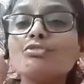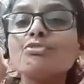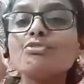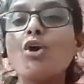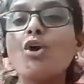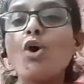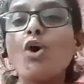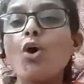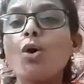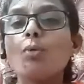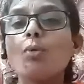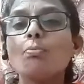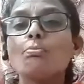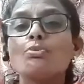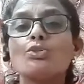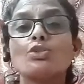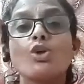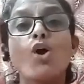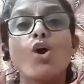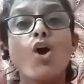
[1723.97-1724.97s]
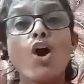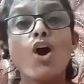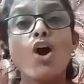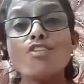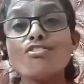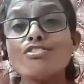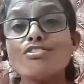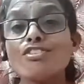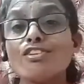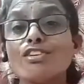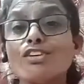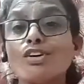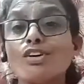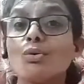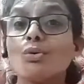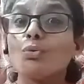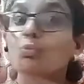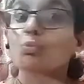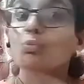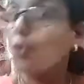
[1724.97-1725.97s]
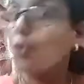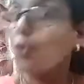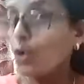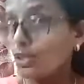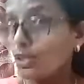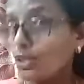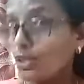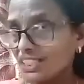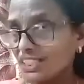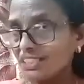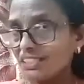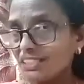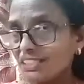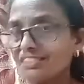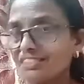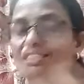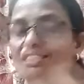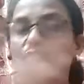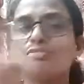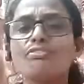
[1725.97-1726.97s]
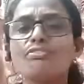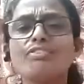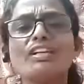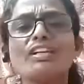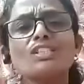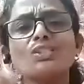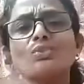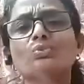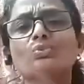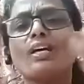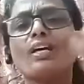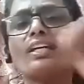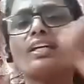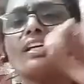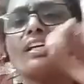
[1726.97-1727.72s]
forms of water. The first one